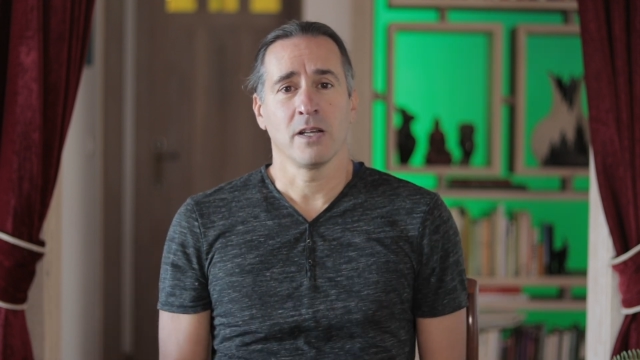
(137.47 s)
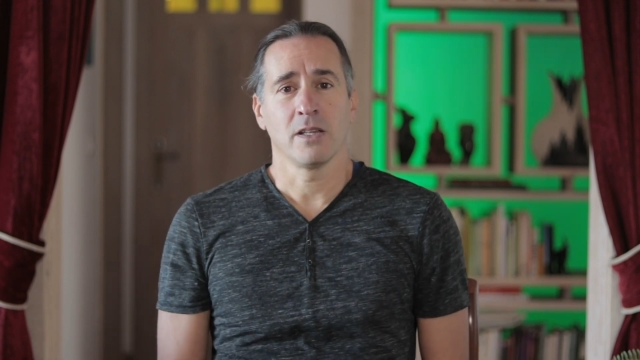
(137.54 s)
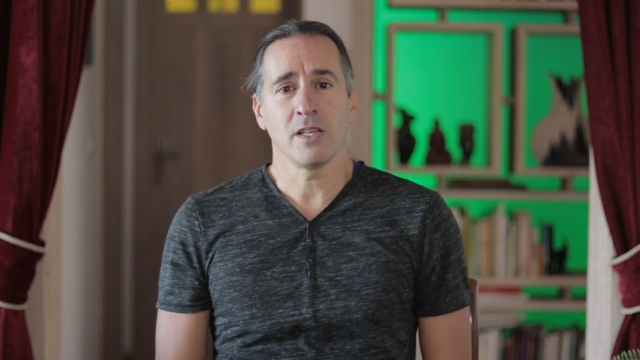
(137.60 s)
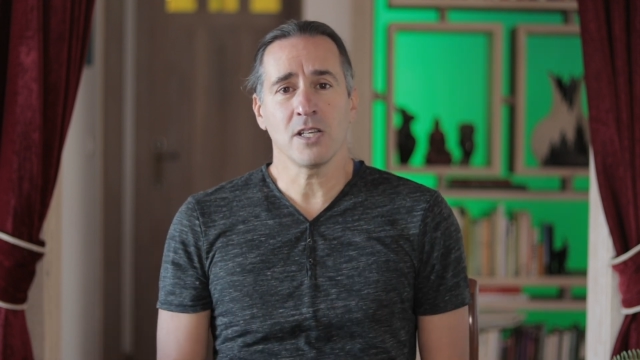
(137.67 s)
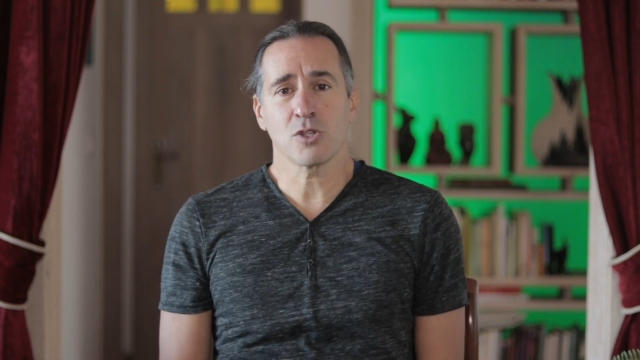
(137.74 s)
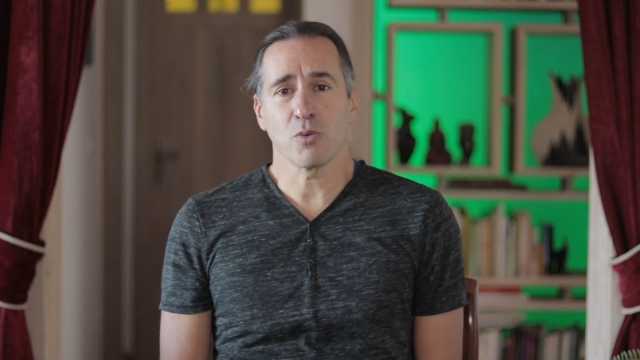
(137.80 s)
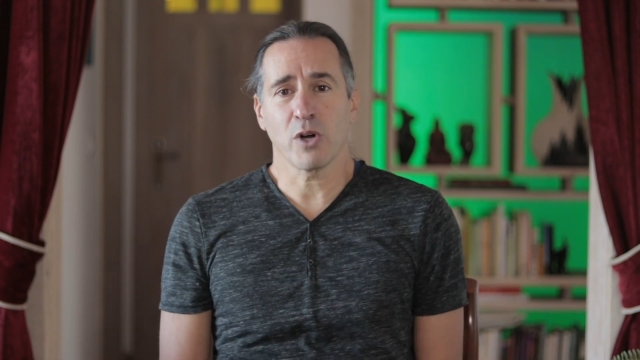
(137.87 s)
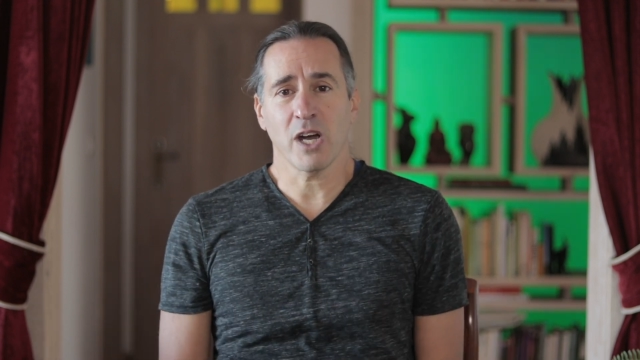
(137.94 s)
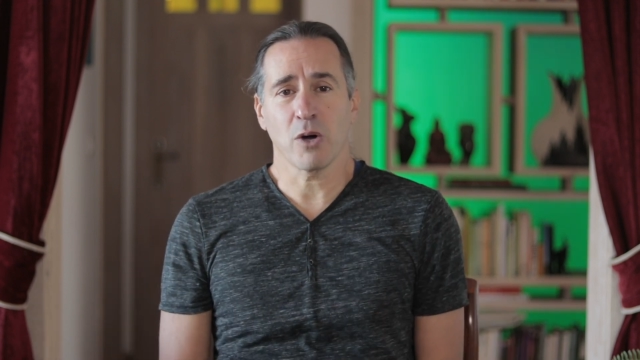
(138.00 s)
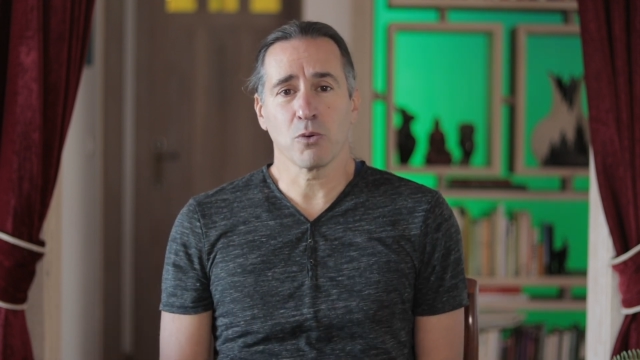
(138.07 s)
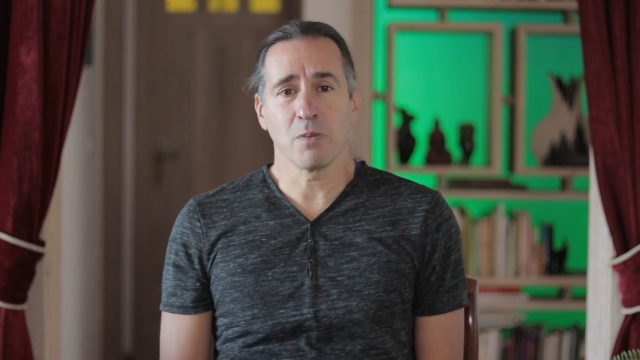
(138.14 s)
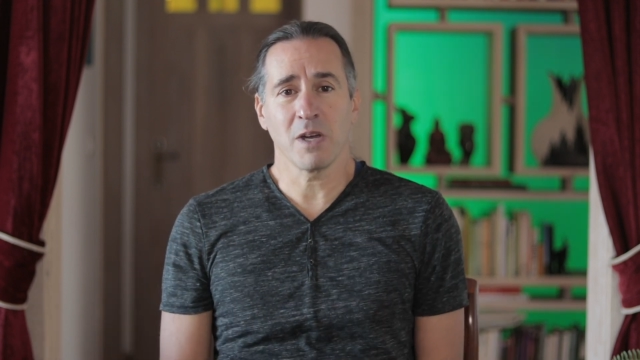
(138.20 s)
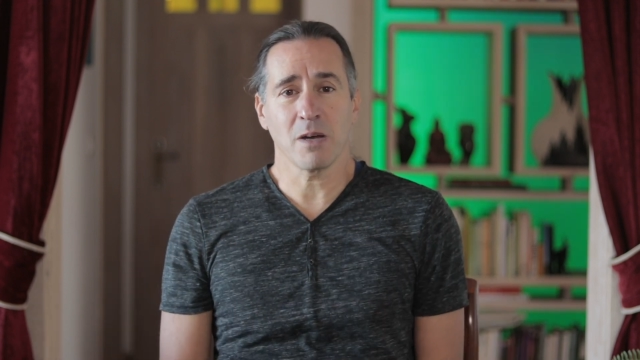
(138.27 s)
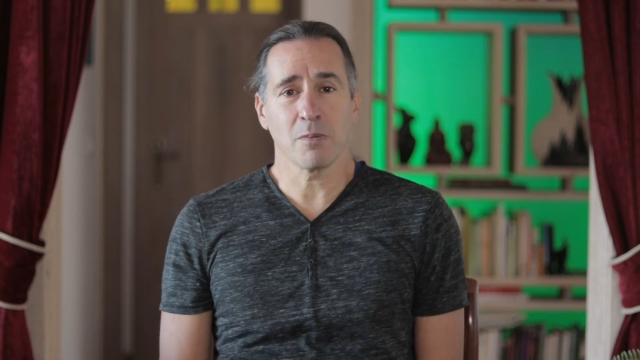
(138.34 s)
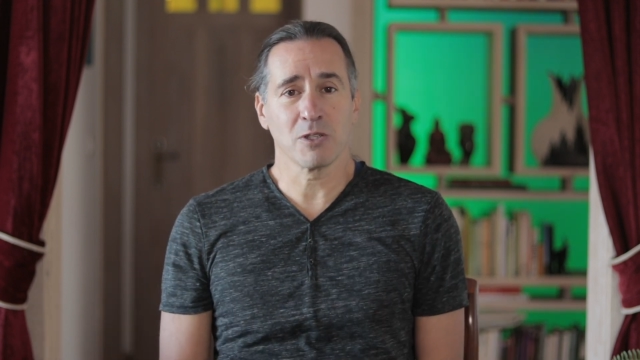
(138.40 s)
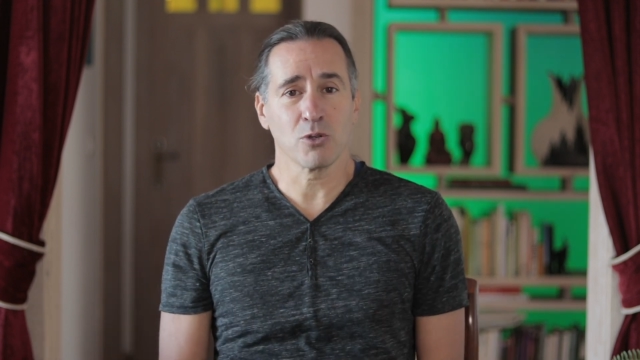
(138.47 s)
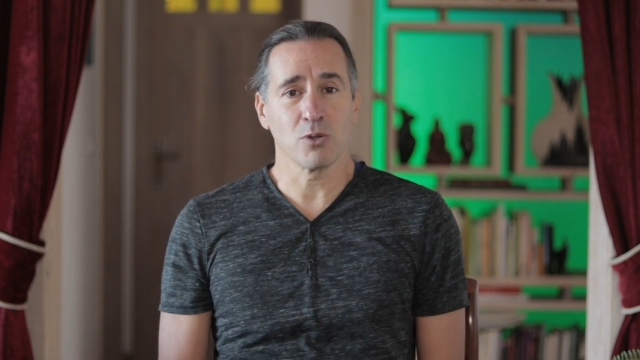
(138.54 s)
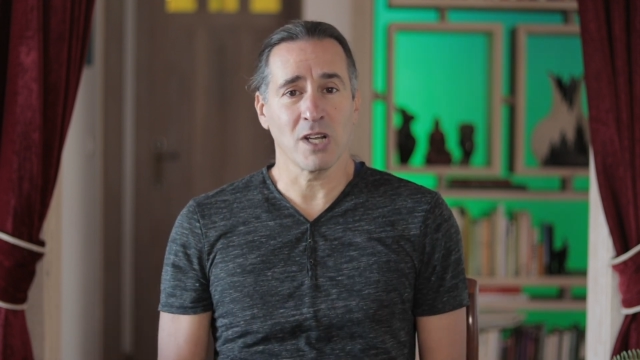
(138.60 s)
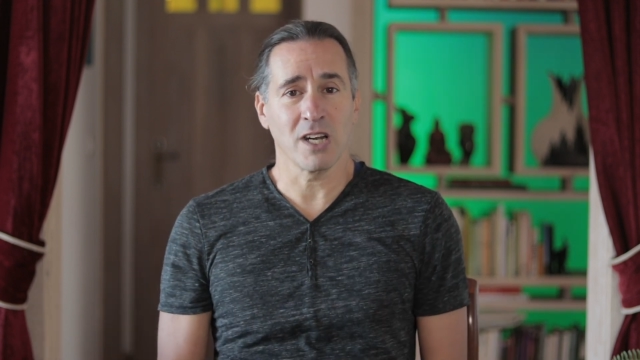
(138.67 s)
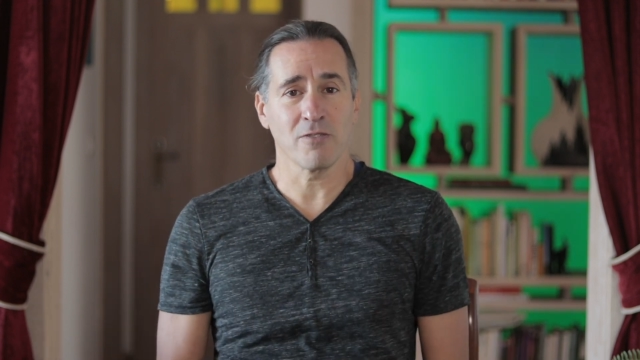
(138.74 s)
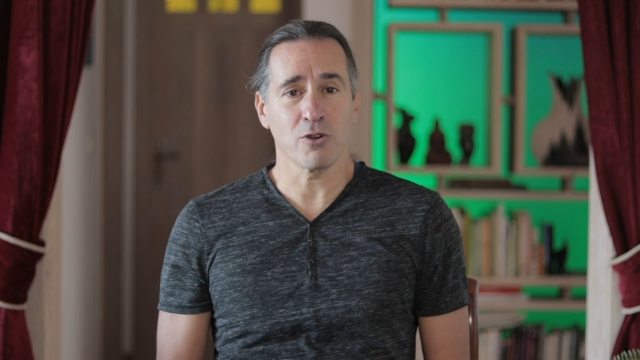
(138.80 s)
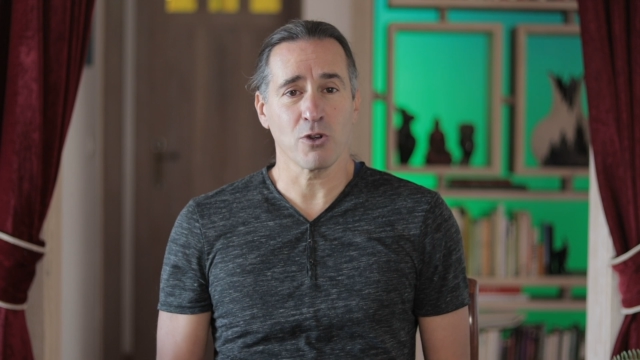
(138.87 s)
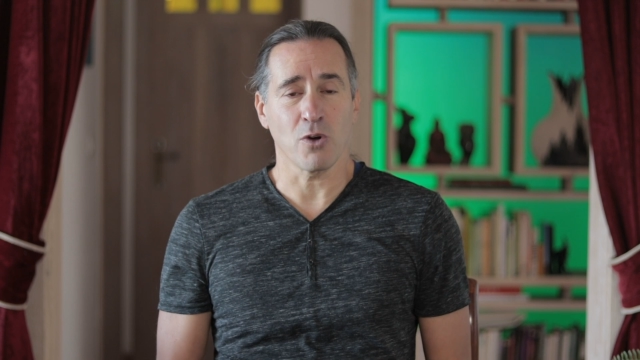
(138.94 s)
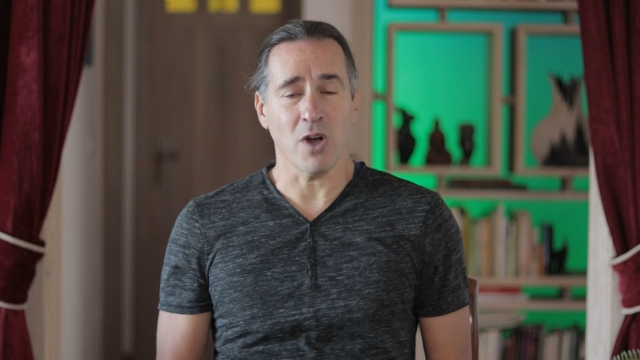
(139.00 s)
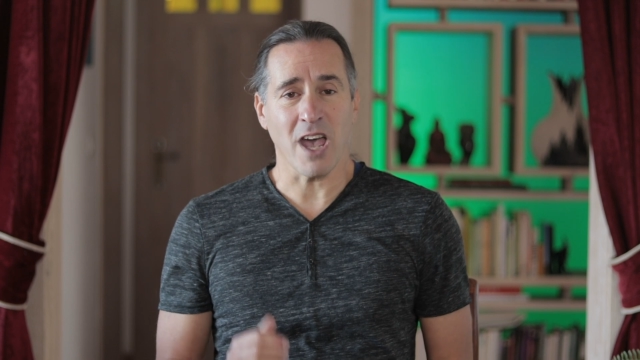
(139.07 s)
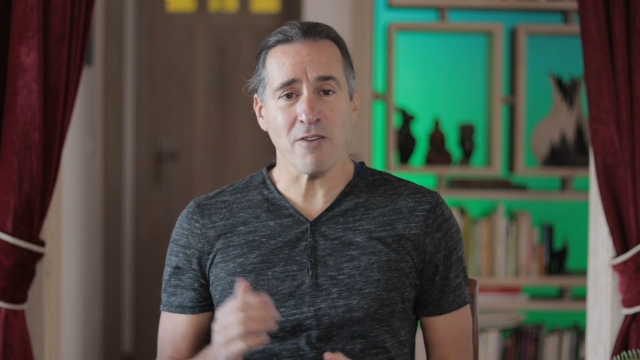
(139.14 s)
This way I will be able to deliver you